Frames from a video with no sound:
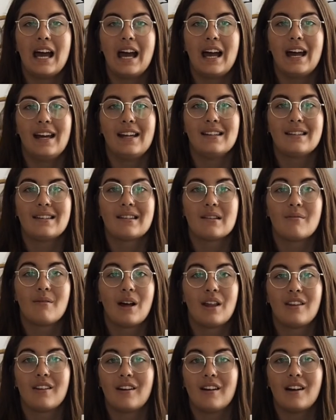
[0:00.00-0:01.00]
and some
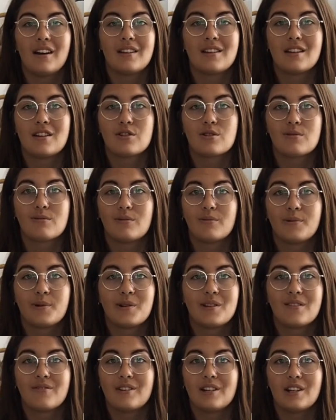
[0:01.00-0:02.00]
other essential
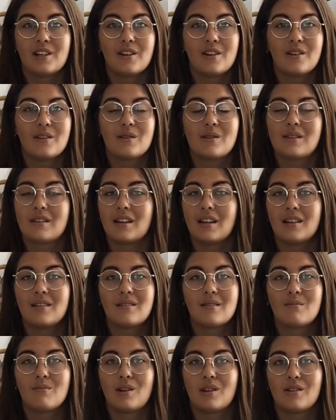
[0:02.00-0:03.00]
rewards videos
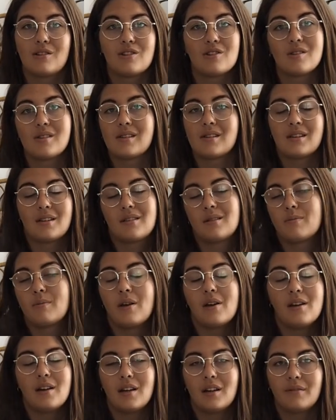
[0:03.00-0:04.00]
and some other just
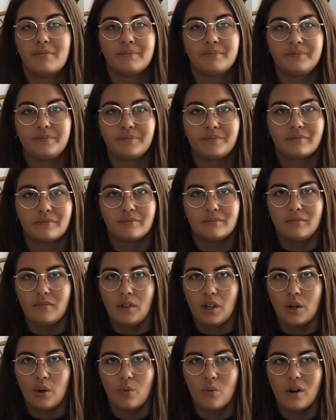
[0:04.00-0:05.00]
explaining
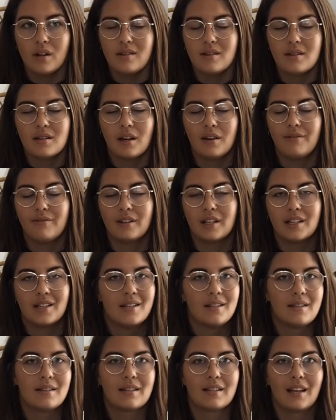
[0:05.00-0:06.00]
what stuff
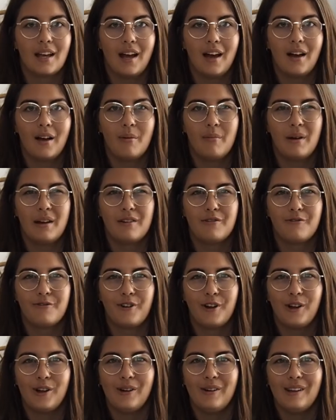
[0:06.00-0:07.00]
is. And
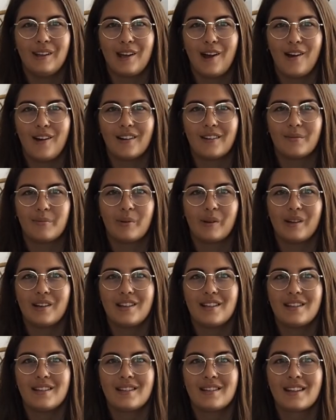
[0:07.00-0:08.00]
follow along.
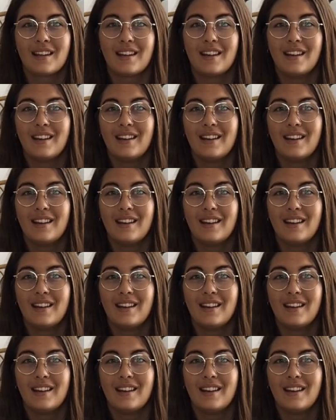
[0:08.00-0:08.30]
Please